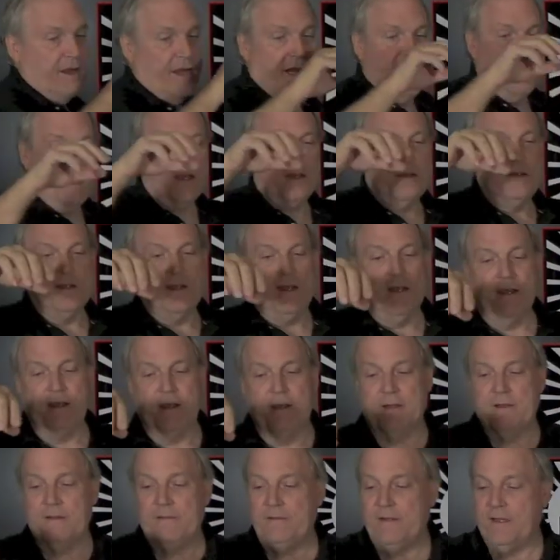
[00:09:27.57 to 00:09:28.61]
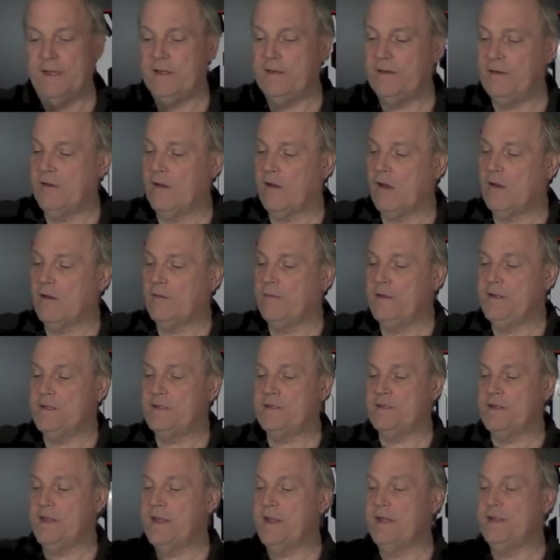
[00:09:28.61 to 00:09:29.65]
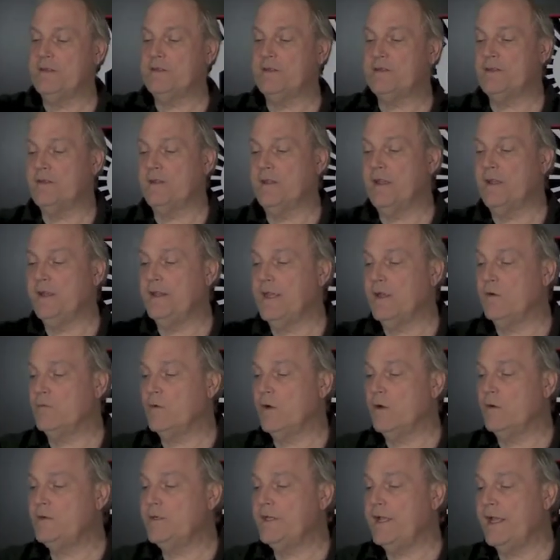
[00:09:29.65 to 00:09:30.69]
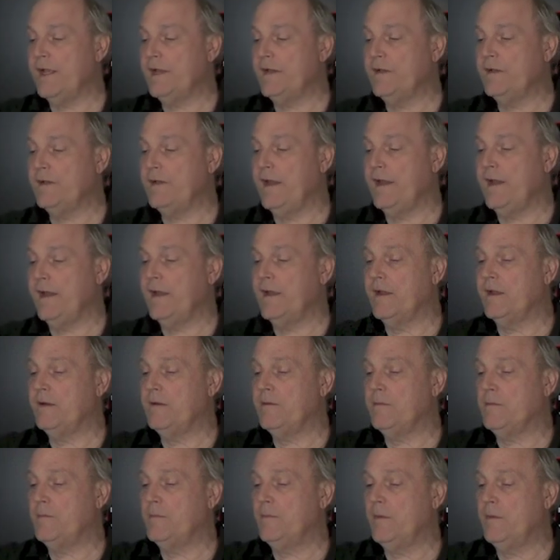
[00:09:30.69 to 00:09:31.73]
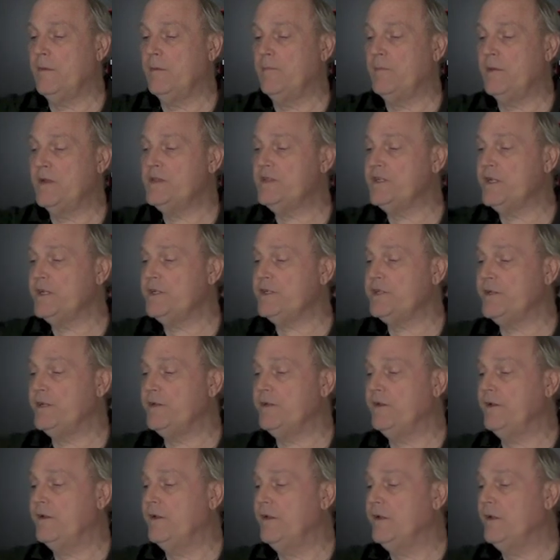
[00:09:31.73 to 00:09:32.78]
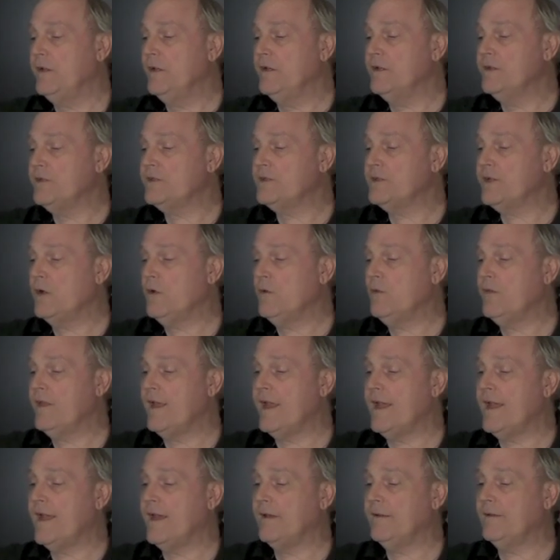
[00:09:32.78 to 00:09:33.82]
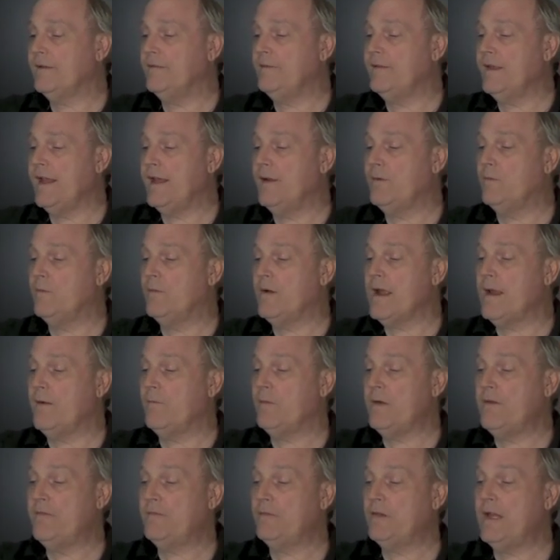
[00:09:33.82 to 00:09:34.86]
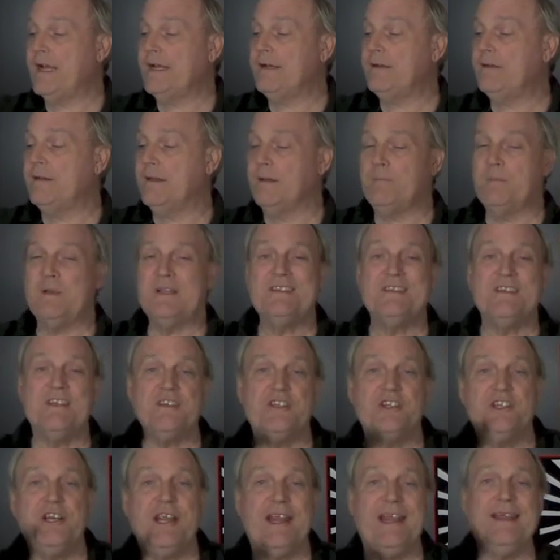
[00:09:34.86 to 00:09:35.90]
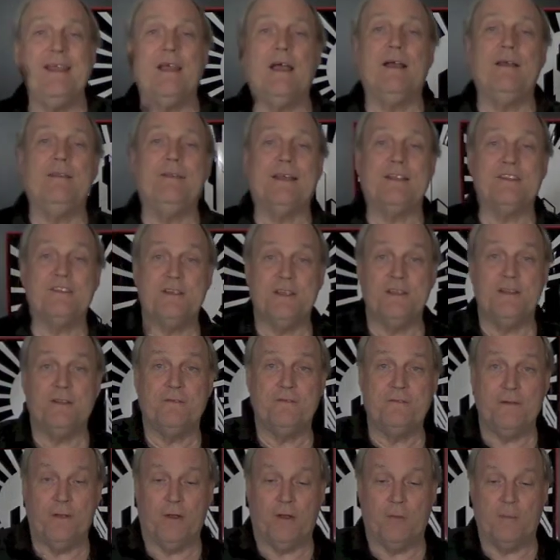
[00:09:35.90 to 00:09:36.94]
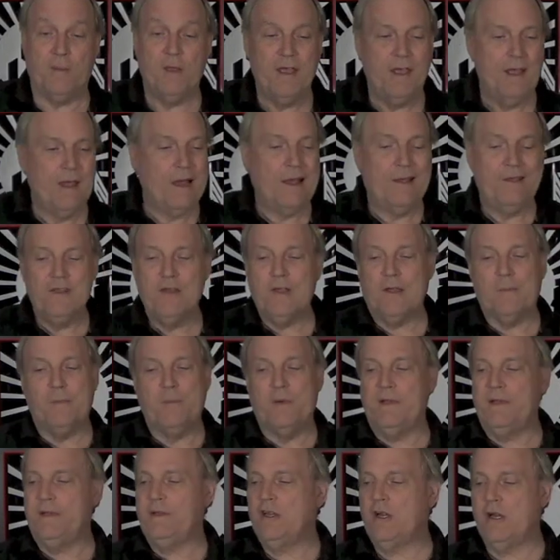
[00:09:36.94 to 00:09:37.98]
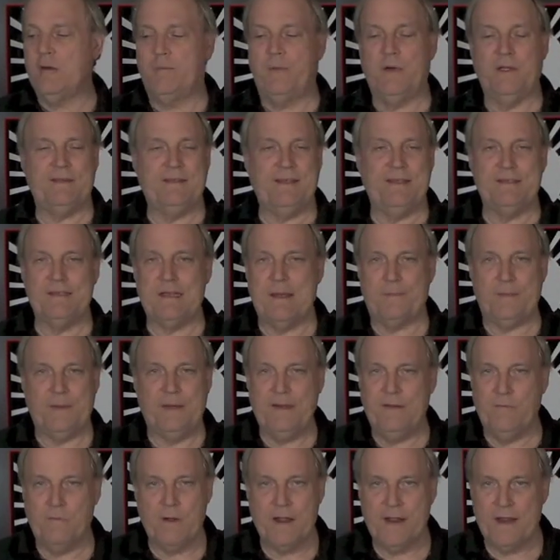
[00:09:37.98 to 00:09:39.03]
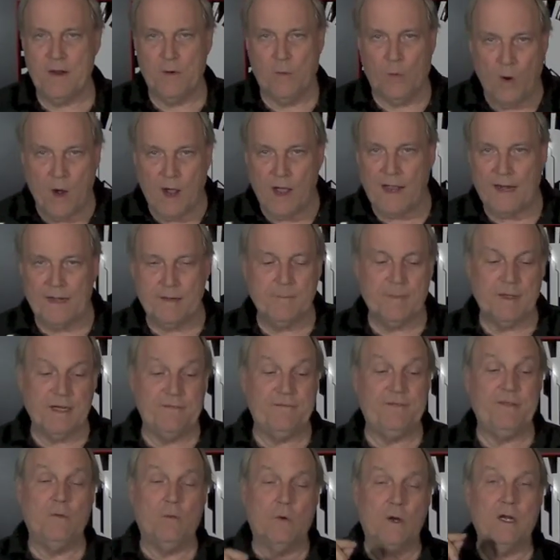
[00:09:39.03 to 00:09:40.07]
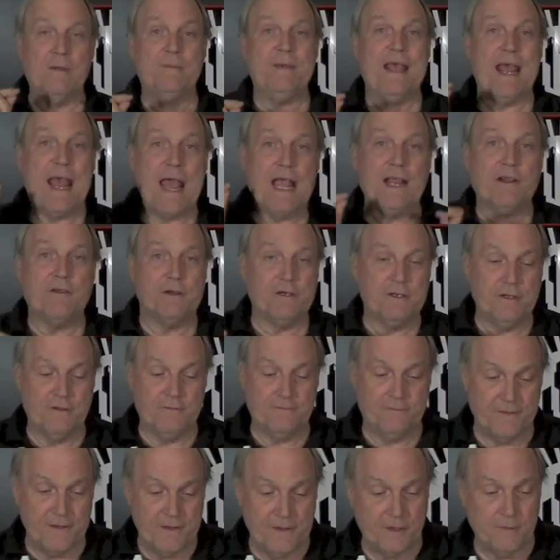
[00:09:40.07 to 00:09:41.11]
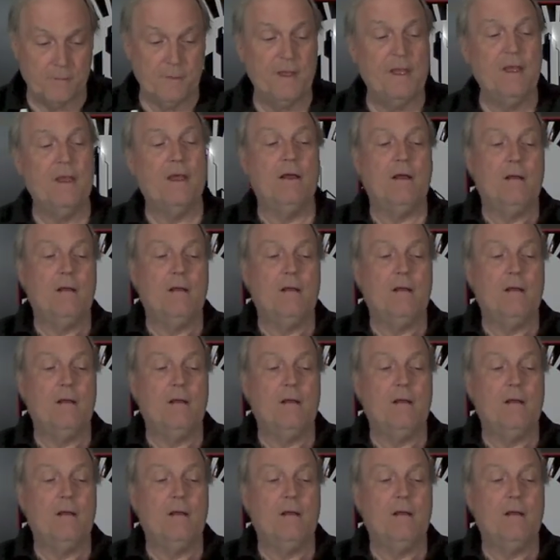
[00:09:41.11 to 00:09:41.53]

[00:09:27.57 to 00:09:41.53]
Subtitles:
And then all of these things get rotated and positioned so that they reflect the positioning that's in the film. You can put these up any way you want, but if you want to be accurate to the film,